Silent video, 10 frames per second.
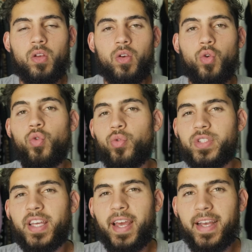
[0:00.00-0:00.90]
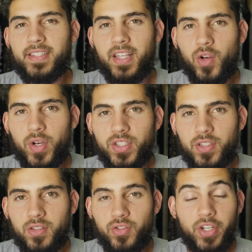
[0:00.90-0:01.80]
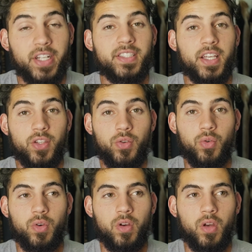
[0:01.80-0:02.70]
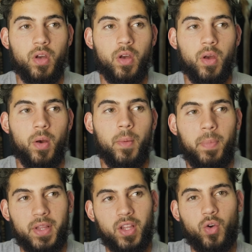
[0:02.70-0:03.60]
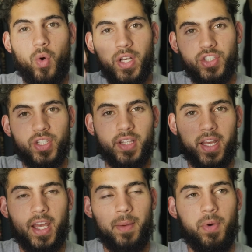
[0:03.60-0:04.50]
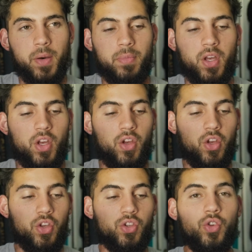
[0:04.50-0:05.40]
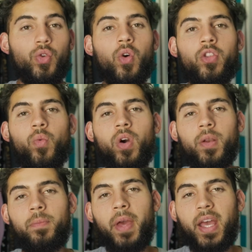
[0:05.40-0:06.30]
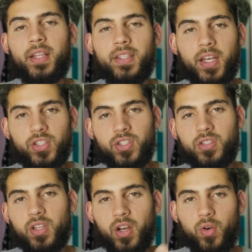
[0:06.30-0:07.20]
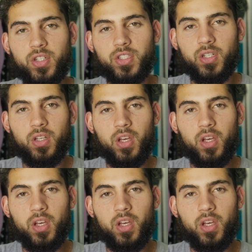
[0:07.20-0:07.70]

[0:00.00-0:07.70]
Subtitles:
Who is going to answer that question? You're going to say you. But the question that came up, you are the one paying attention to that question.